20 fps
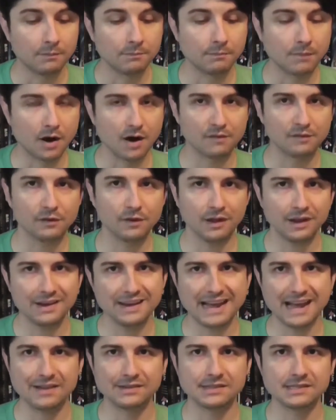Marvel
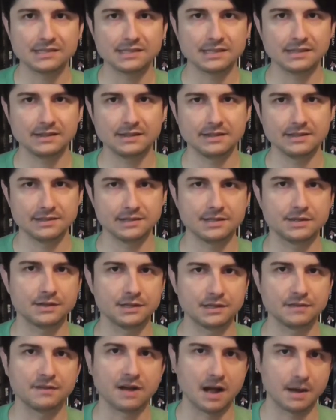announced this
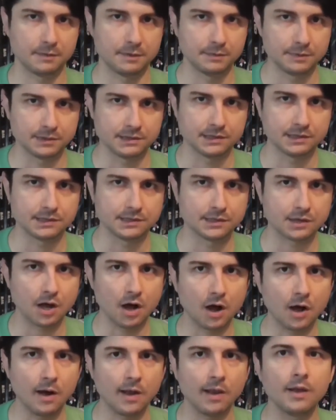series of
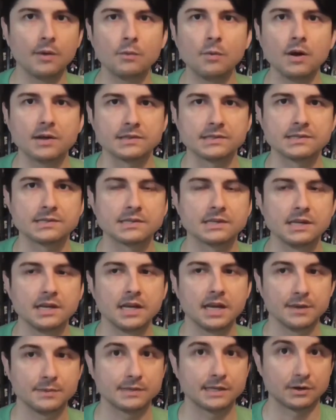omnibuses all at once.
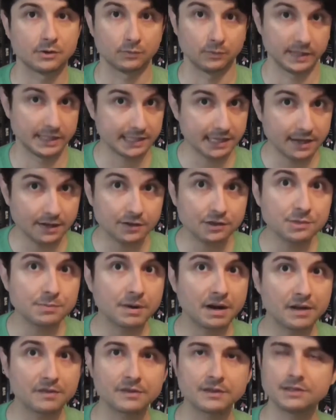It was at a retailer's
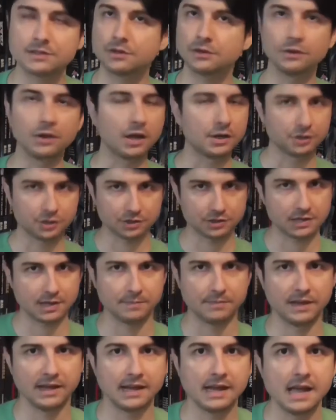breakfast or lunch or
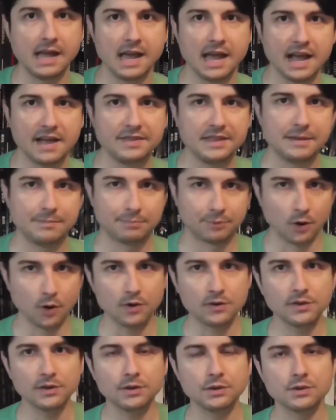something, and they
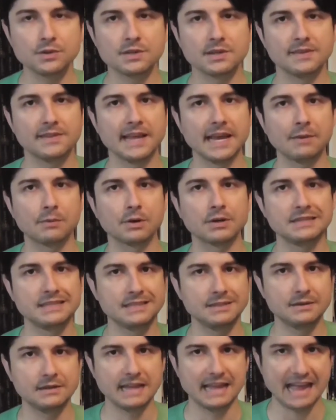broke the news that
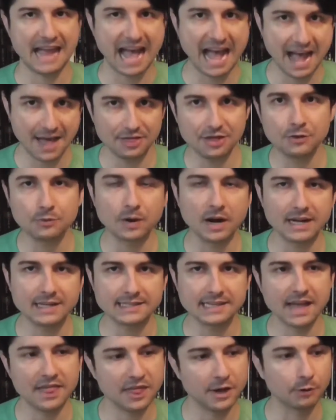they had the
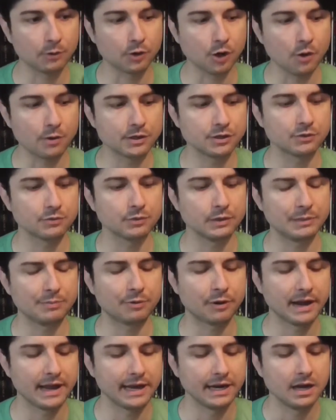rights and they were going to
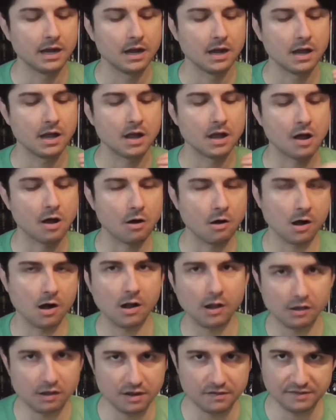reprint
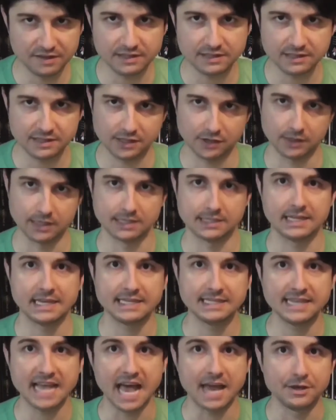all of this series. They
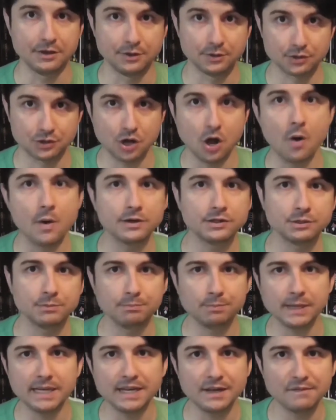said there's going to
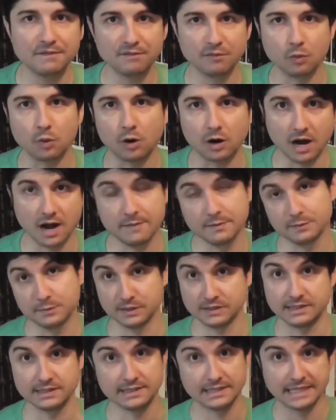be 4
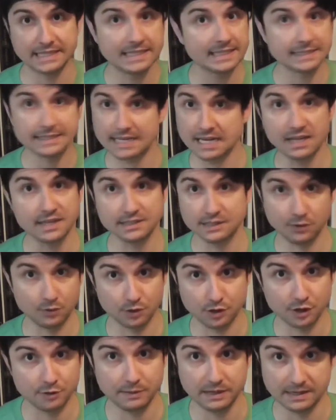omnibuses. They didn't tell us there
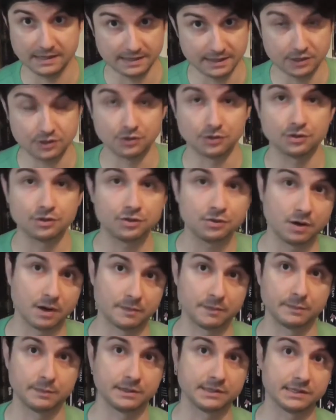were going to be an additional 2
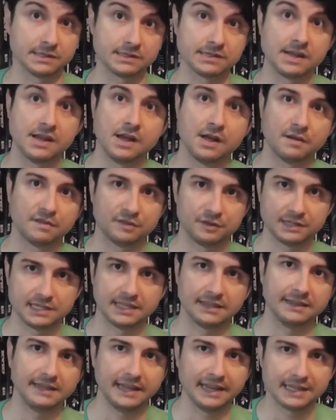omnibuses for
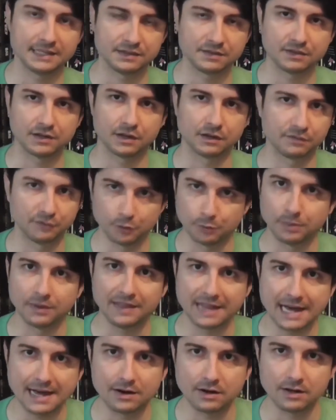Deadly Hands of Kung Fu,
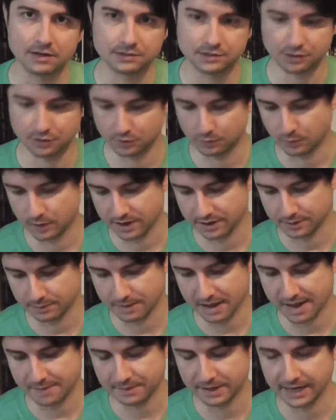but that also wound
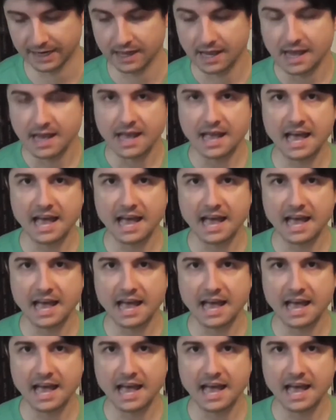up happening.